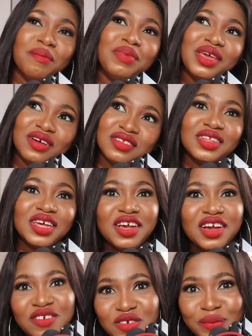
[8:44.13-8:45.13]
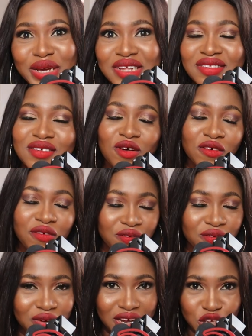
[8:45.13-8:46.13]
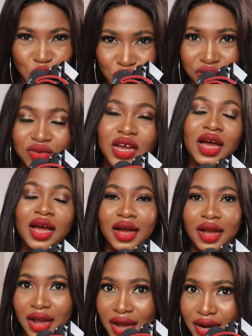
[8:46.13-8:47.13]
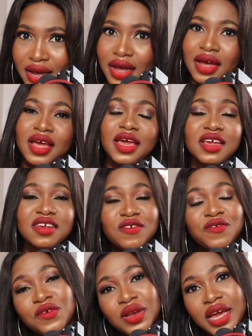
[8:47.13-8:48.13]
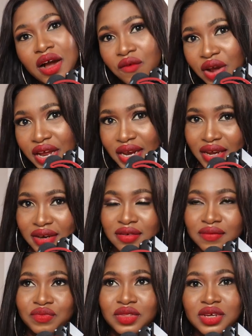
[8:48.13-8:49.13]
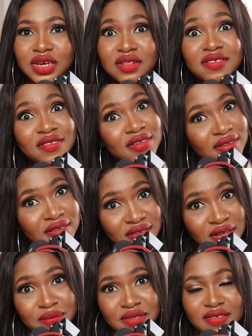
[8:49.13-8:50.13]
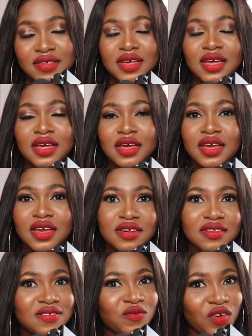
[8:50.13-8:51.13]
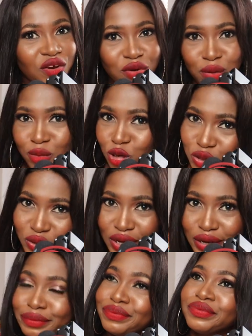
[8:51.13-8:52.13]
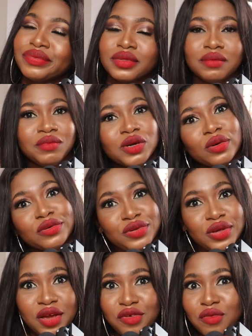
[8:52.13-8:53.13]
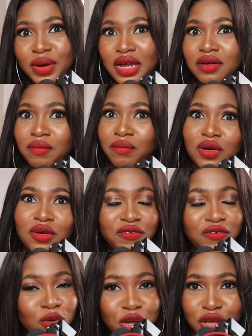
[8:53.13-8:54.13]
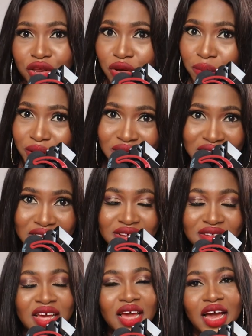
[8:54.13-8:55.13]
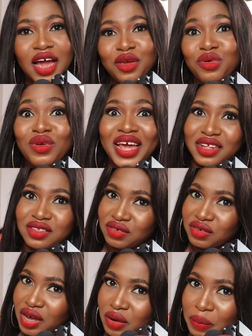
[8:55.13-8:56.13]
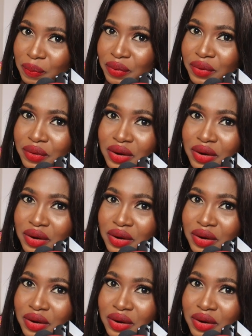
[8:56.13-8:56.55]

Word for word: because the governments of Nigeria and Ghana is fully aware that its citizens is very emotional because you are human, blood flowing in your body and you like to help